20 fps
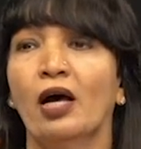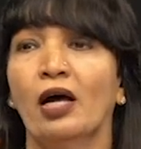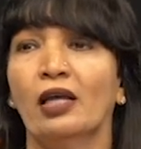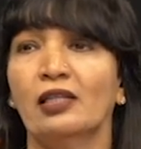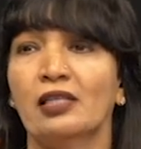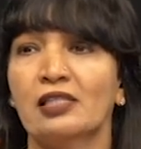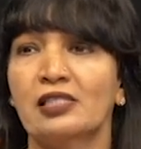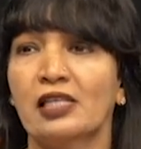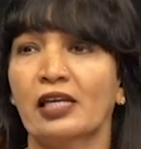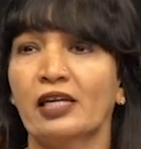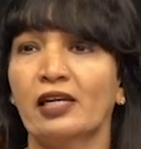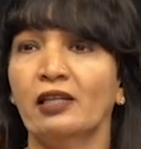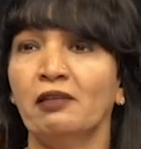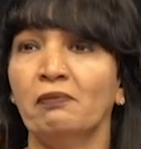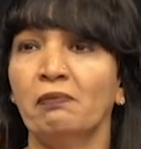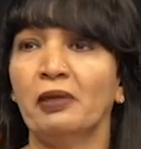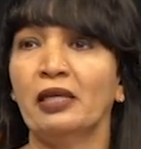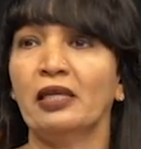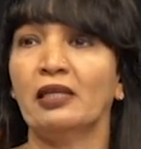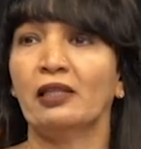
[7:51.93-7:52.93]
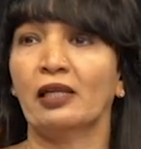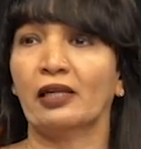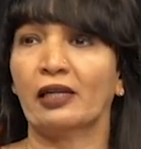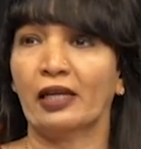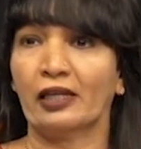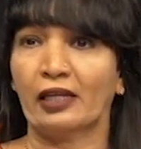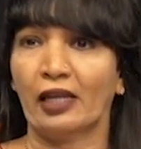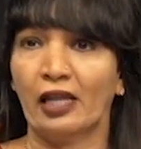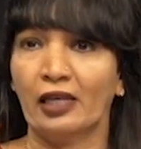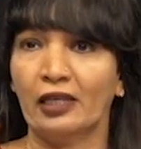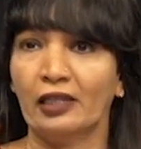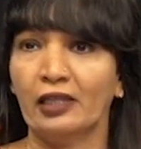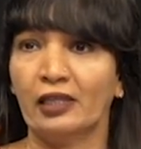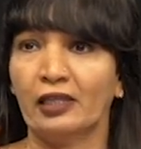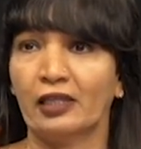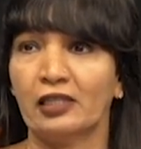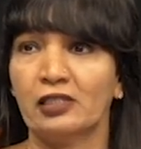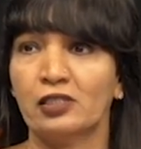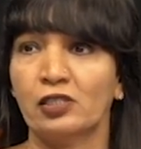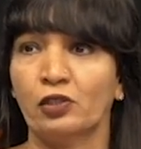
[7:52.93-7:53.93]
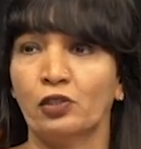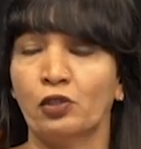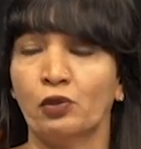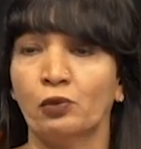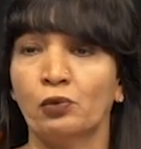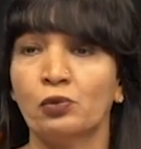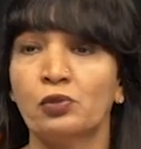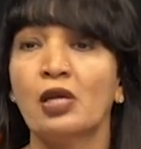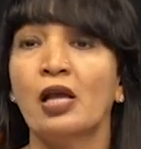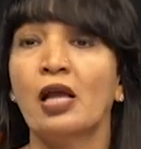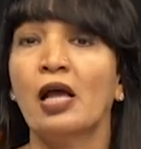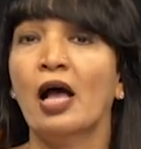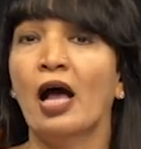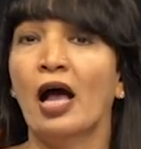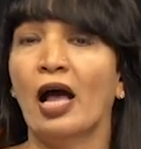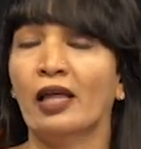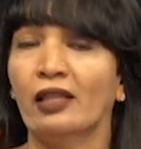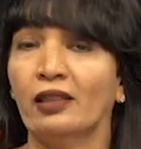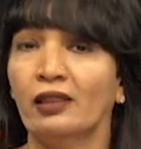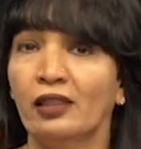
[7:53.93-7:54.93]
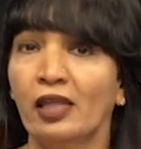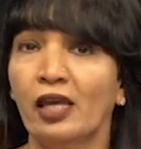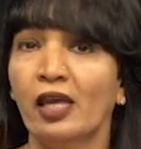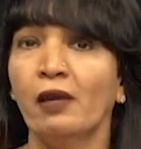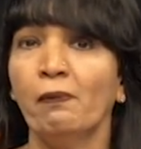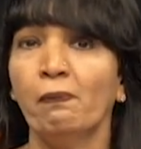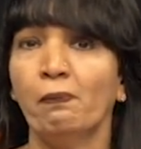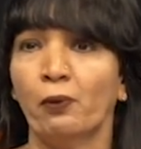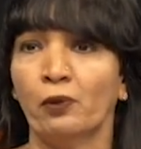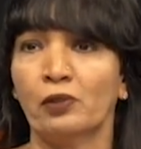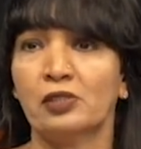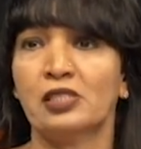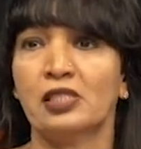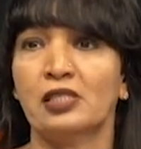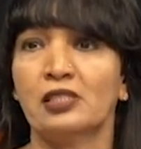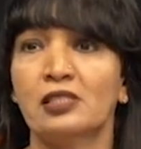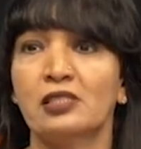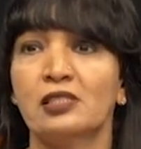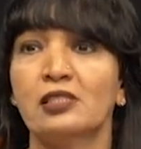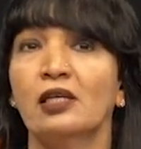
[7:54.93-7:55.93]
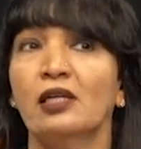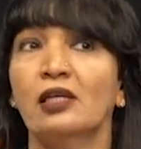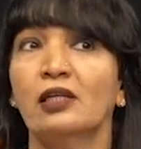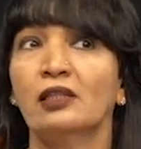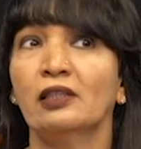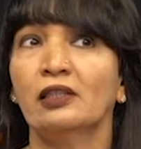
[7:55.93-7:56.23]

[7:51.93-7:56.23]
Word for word: and the second being the catalytic residues and they possess